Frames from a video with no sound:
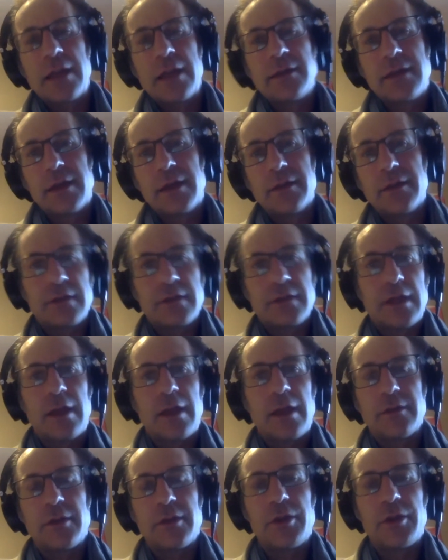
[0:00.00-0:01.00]
dance that
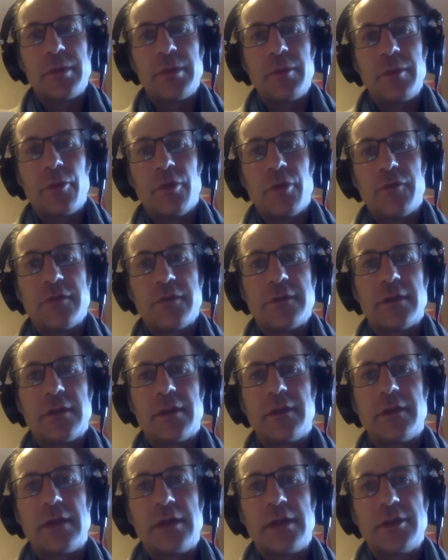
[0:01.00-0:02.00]
has a little bit more
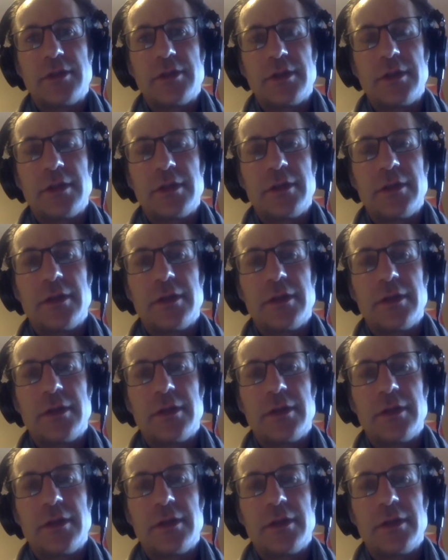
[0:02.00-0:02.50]
facilitation. And